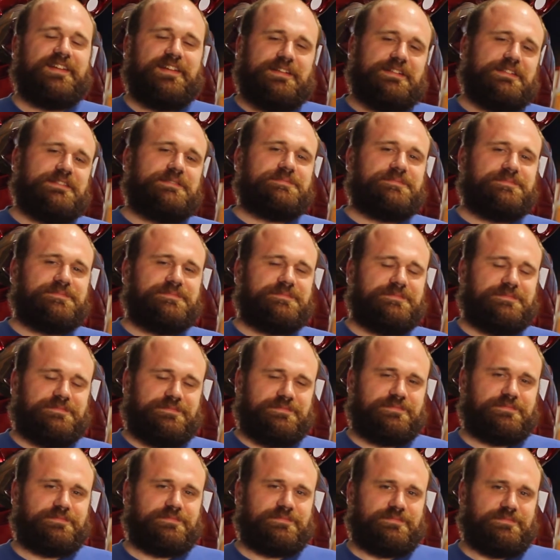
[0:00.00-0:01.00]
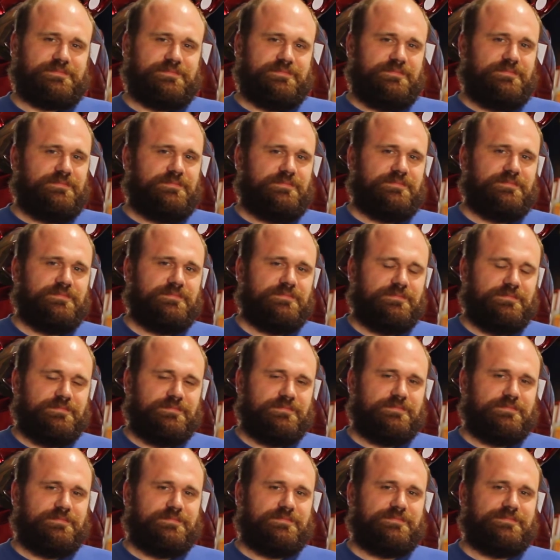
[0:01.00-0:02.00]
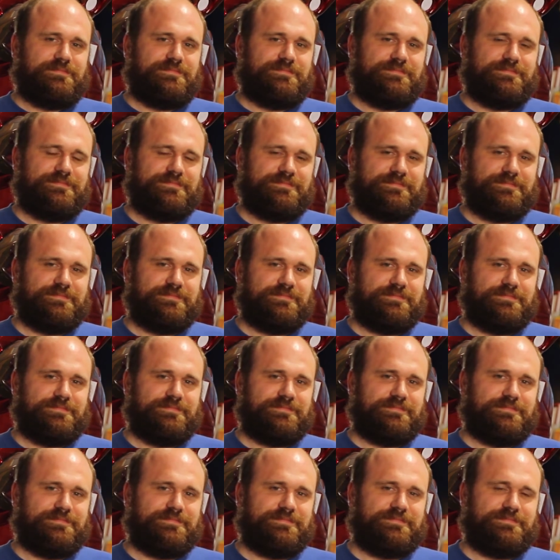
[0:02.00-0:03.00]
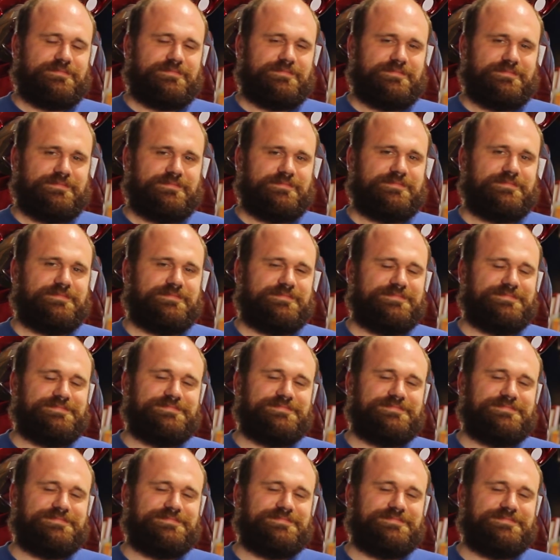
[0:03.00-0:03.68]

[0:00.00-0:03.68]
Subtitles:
[no speech]